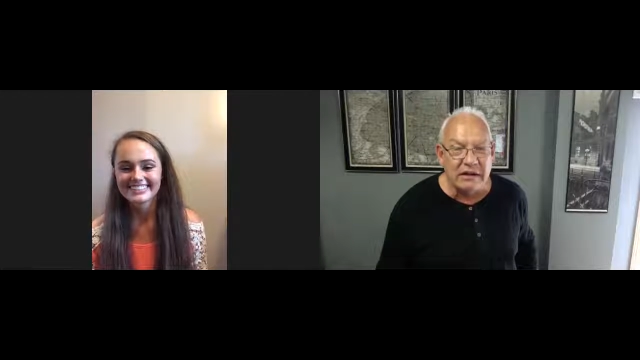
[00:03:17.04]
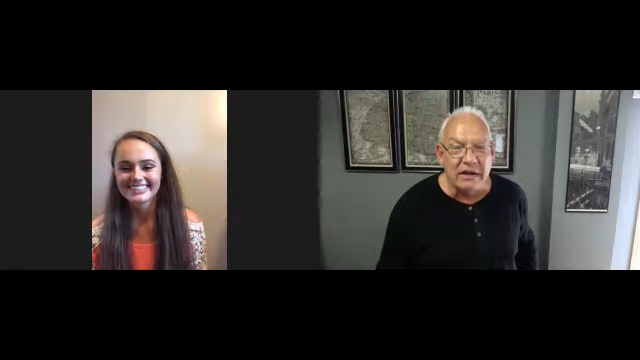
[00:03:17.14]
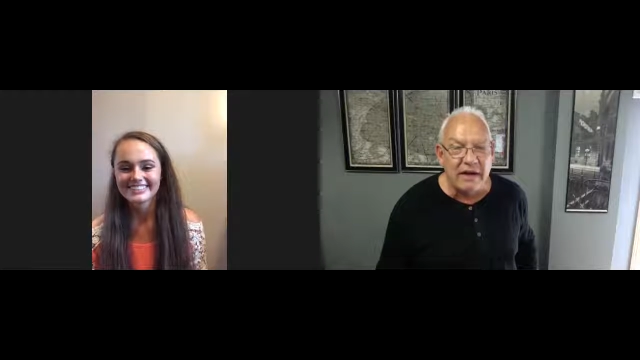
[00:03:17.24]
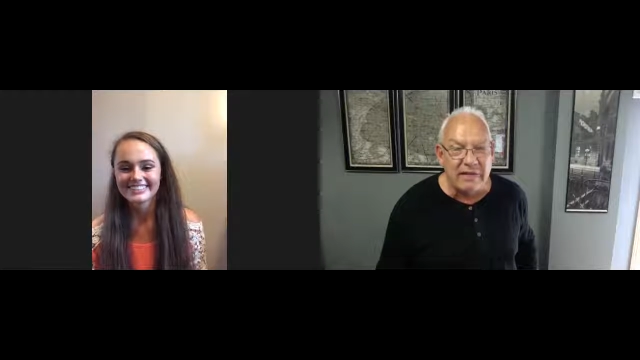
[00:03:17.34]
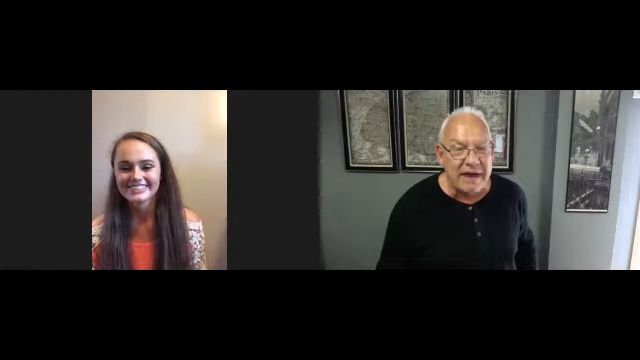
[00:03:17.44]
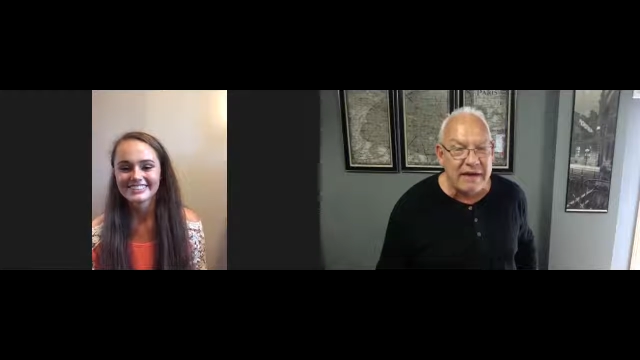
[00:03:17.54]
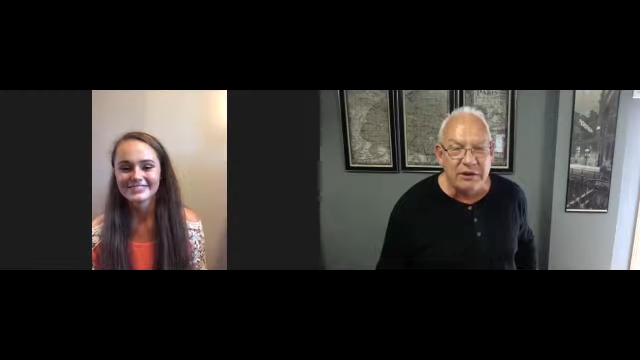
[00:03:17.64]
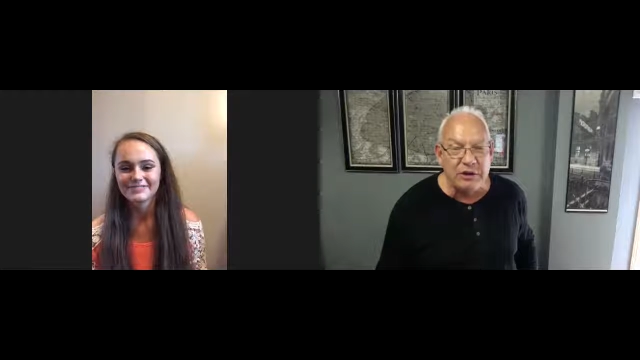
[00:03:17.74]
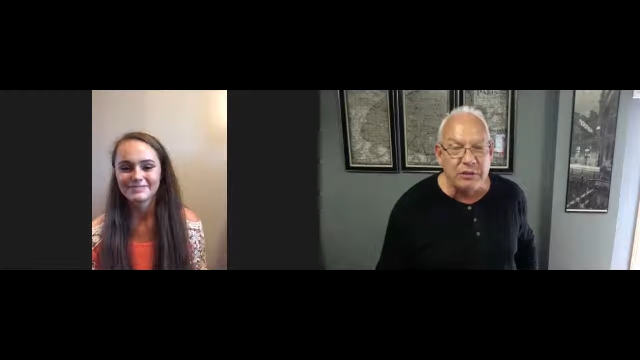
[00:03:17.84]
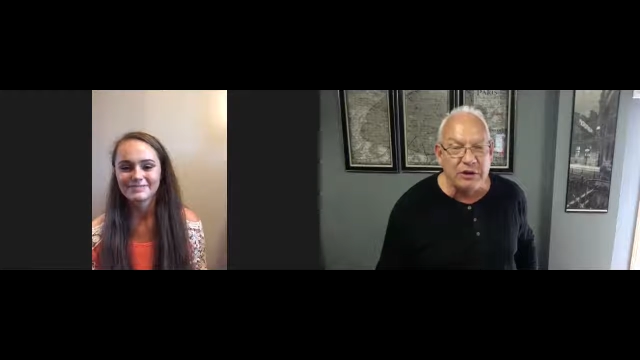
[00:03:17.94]
Speaker 1: Loved having
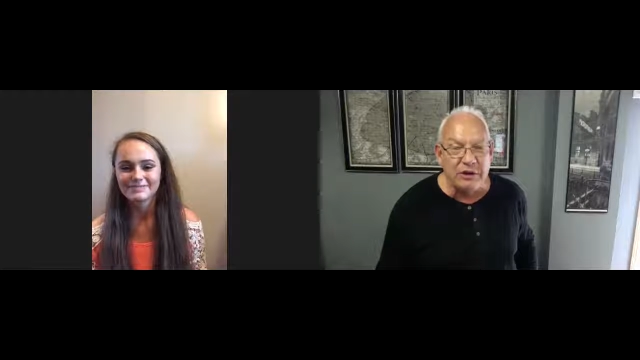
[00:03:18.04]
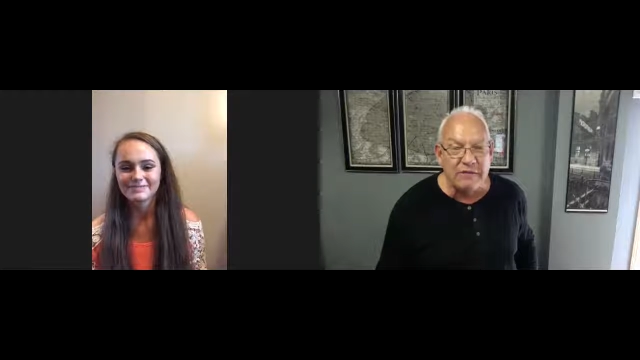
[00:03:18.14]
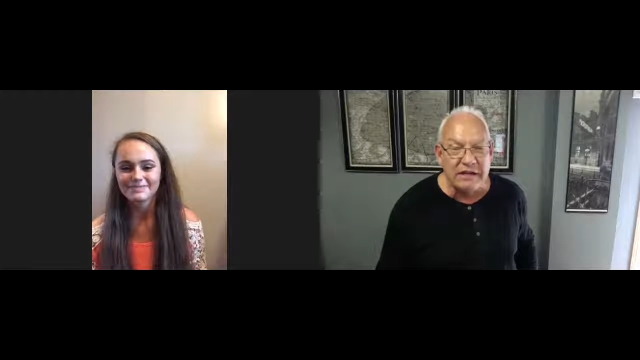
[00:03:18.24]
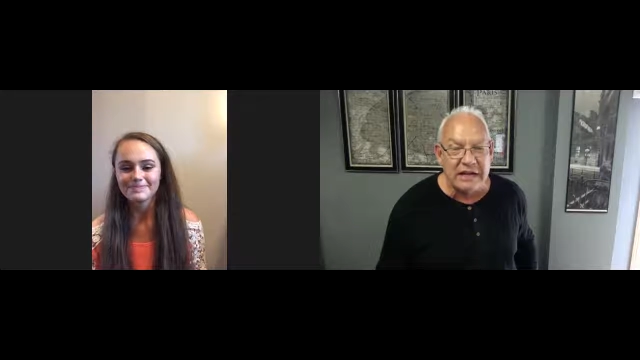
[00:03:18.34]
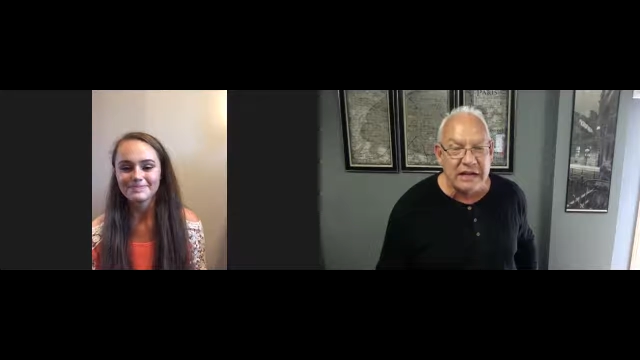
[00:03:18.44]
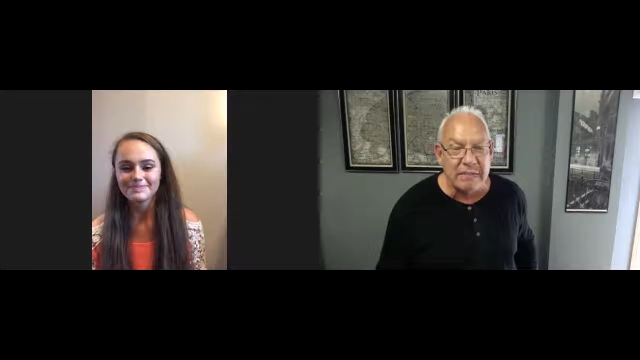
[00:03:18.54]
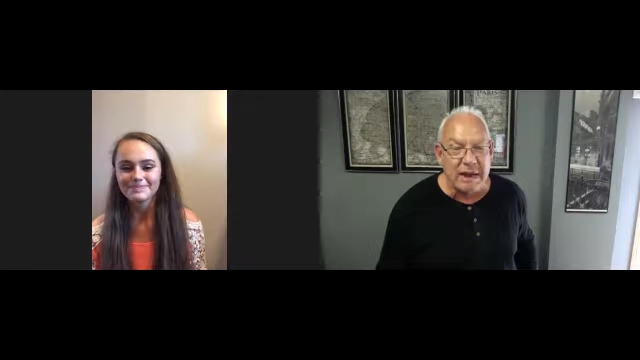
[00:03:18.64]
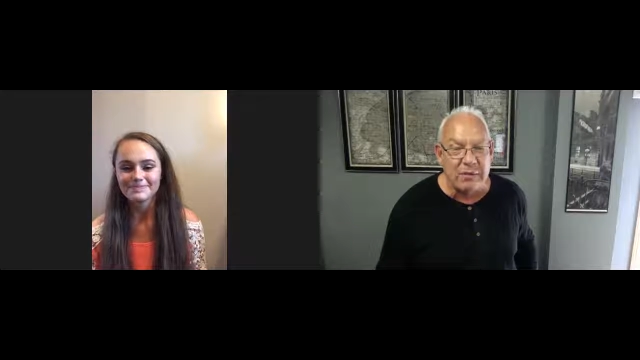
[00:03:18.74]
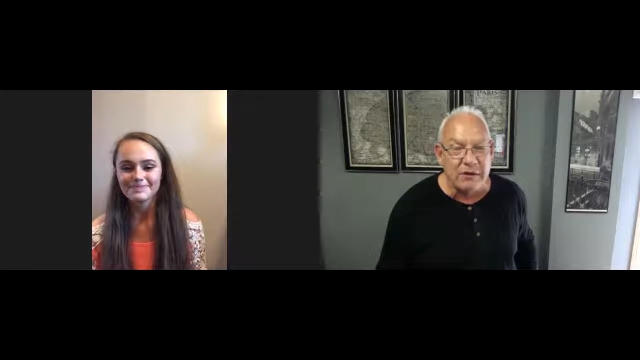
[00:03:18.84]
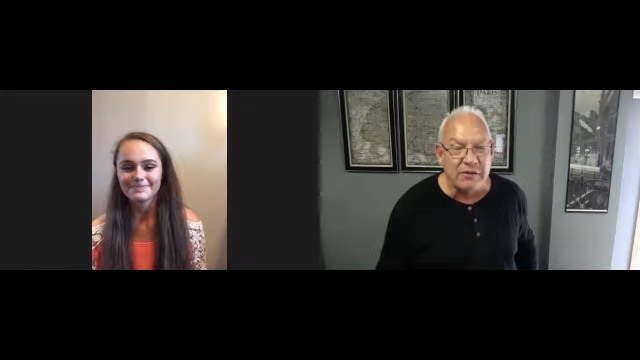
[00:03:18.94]
you. Would love to take you
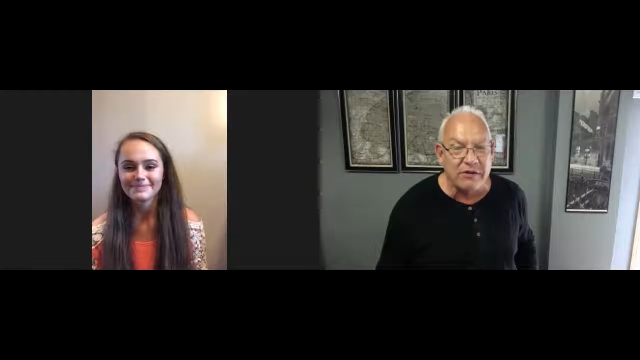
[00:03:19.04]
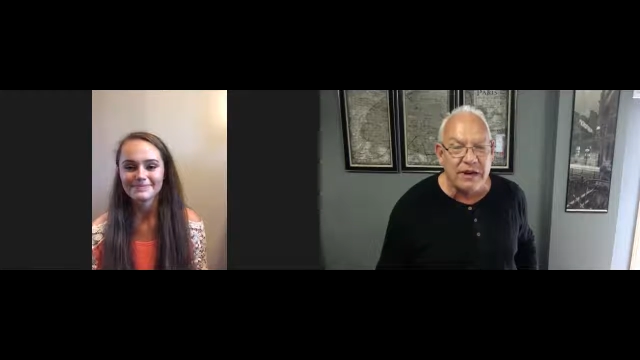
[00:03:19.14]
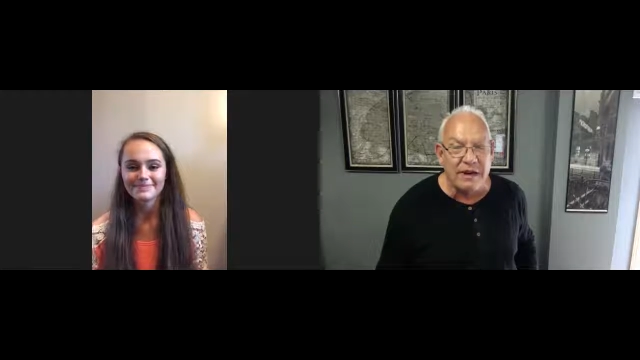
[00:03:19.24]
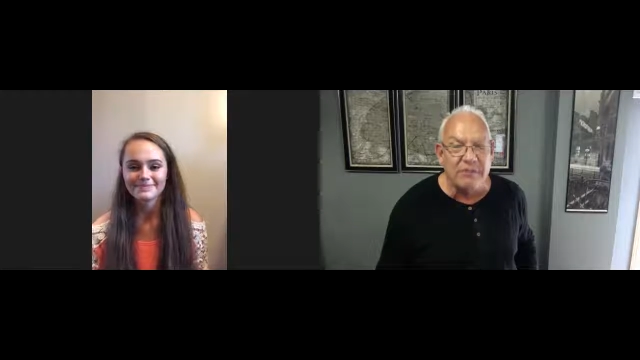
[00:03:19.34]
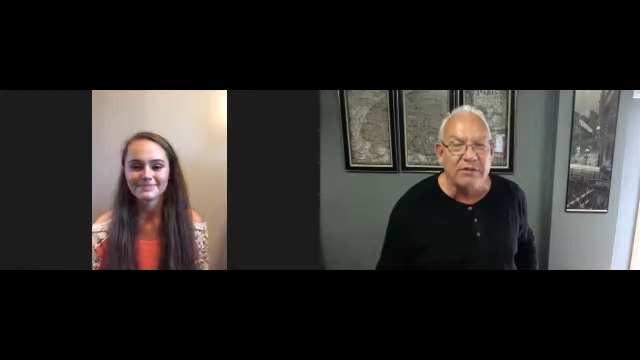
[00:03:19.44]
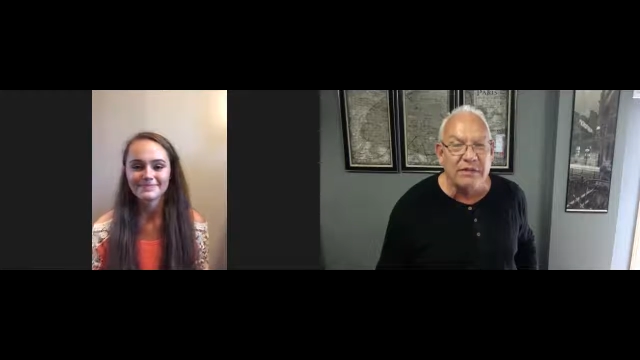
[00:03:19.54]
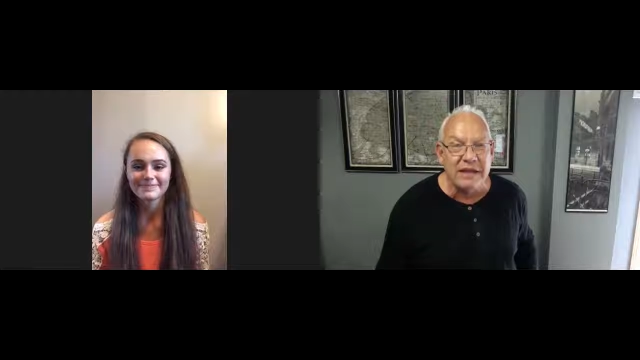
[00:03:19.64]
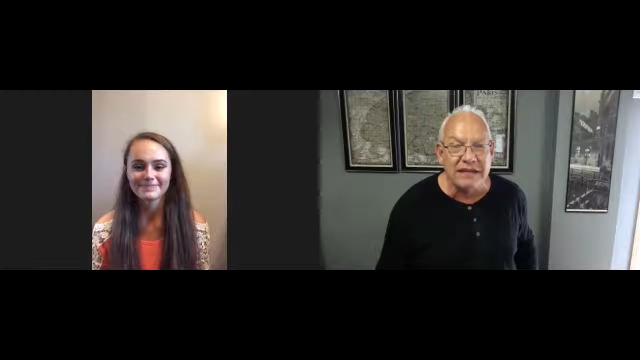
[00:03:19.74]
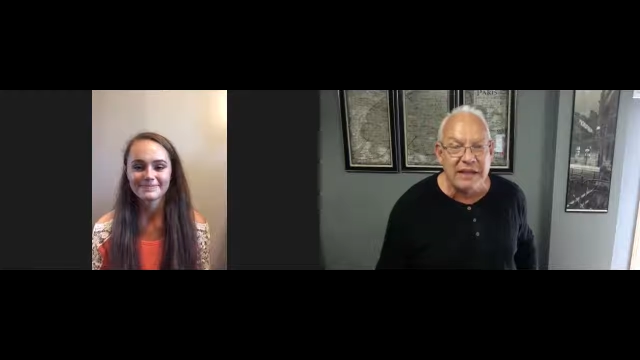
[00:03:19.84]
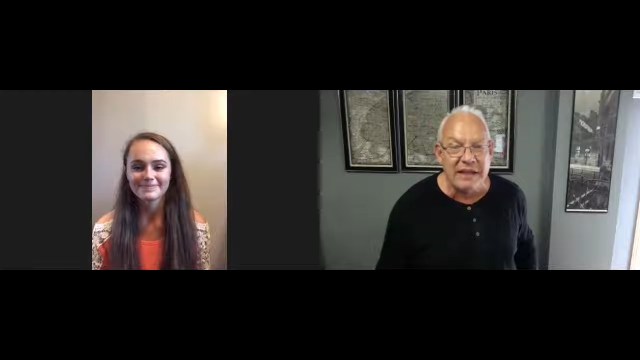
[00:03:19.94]
back one other time.
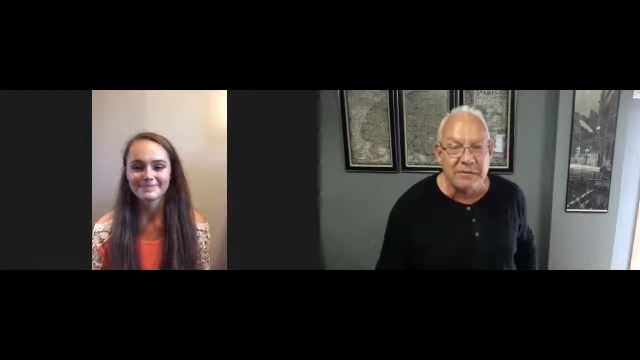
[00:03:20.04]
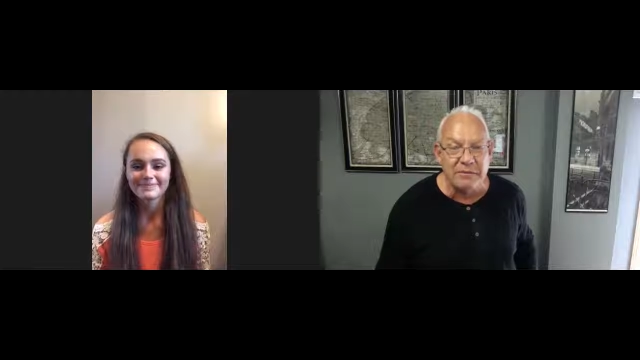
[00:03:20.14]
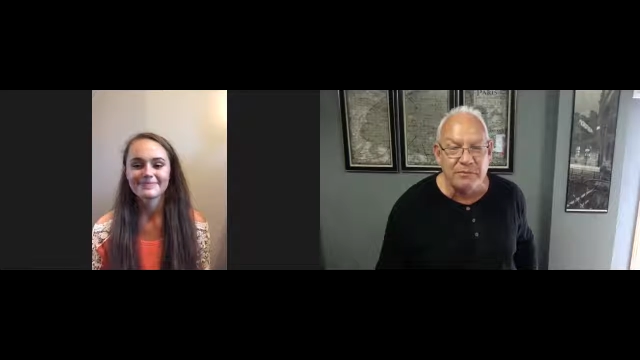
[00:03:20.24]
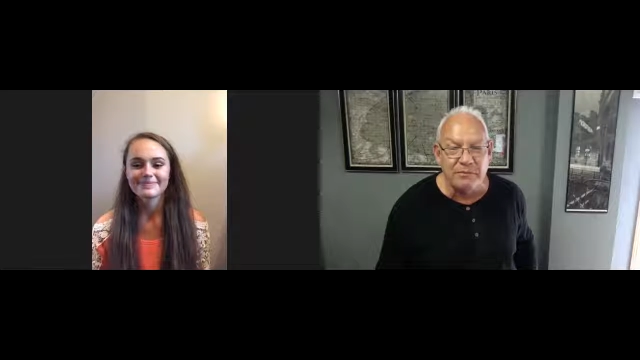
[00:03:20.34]
Thanks again.